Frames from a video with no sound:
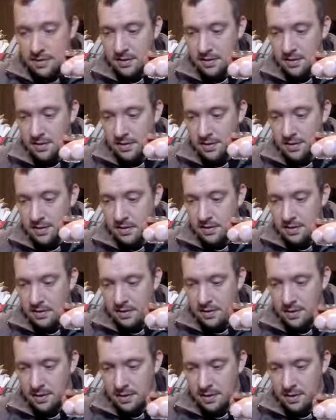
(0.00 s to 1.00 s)

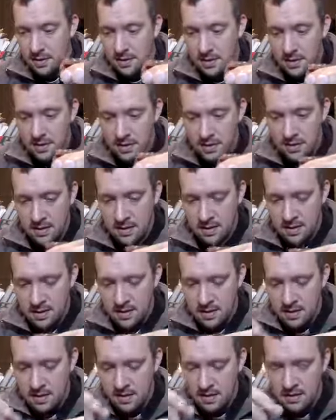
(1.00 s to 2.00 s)

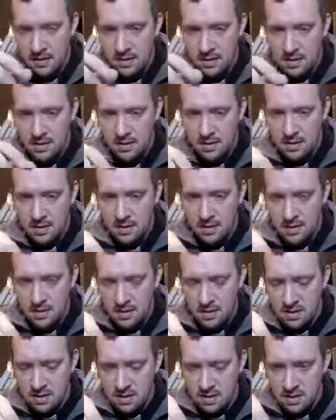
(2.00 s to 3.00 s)

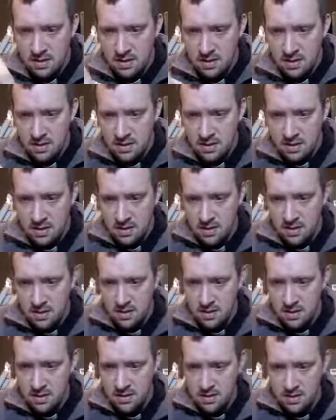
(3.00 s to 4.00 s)

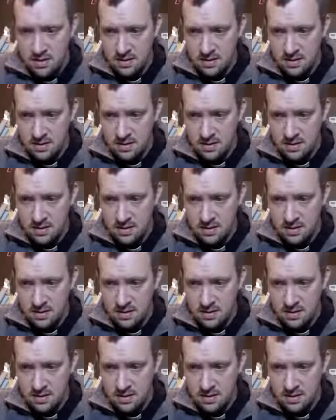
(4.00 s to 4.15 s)
Nobody speaks.